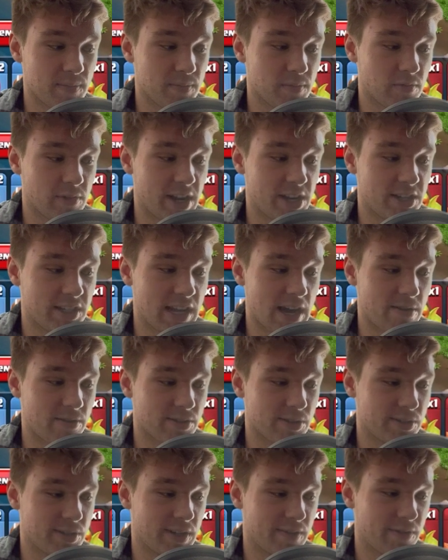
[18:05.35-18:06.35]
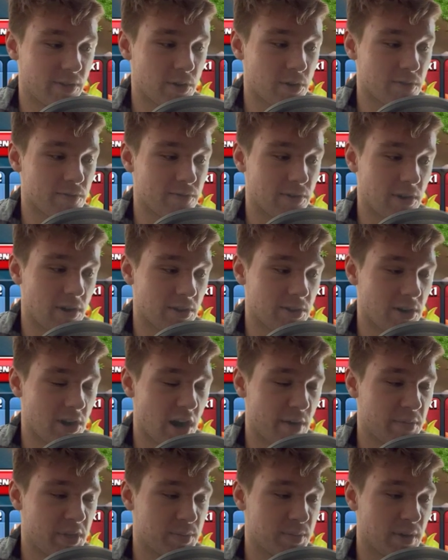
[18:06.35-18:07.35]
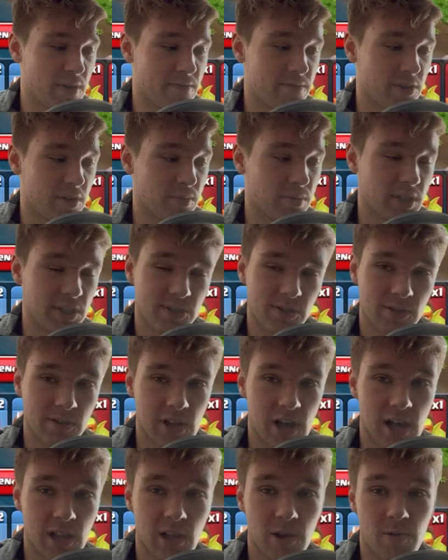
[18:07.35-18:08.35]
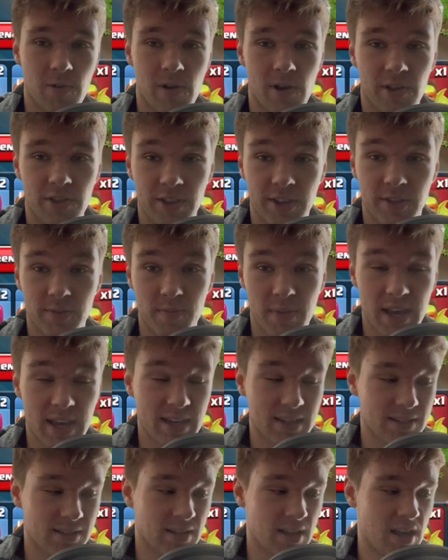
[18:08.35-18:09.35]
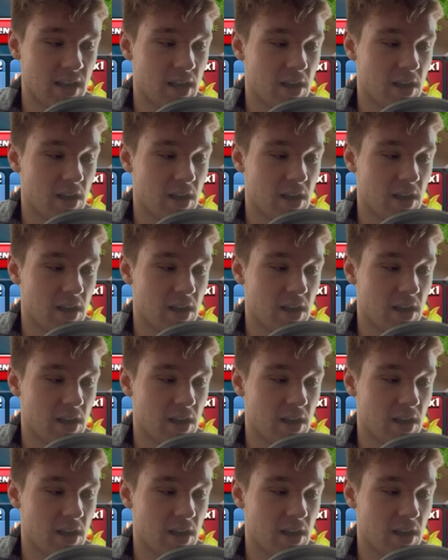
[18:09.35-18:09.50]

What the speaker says: Rage towers are difficult for other armies, but for Blizzard Lalo on this base,